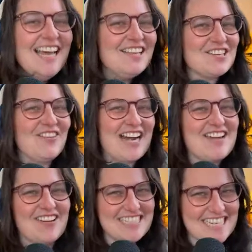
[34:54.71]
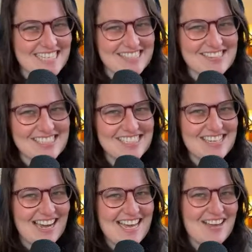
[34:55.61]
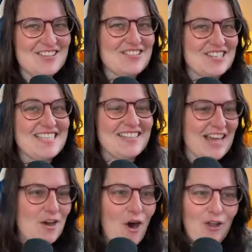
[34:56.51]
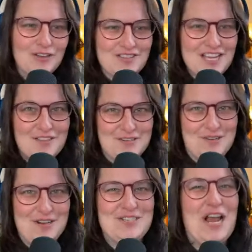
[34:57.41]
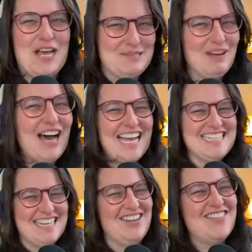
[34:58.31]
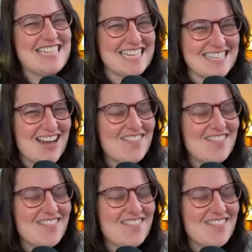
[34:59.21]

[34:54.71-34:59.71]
So when I go to take a screenshot, you just see like all of the other screenshots behind it on my desktop.